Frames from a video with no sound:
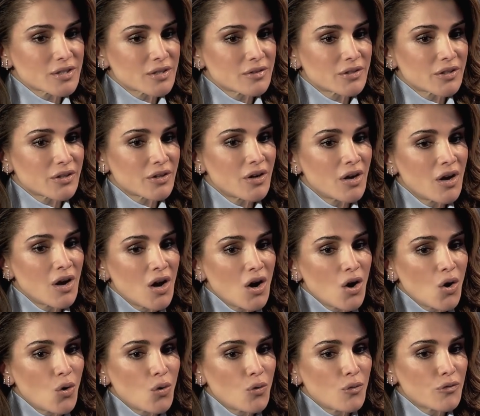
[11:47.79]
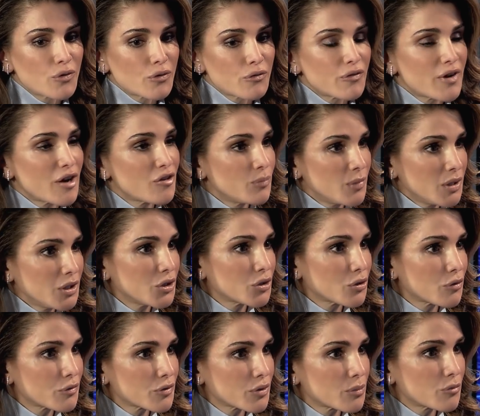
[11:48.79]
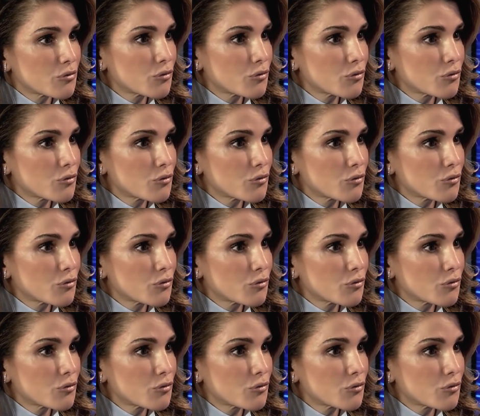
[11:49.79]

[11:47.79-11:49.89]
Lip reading: and there are over 5 million of them.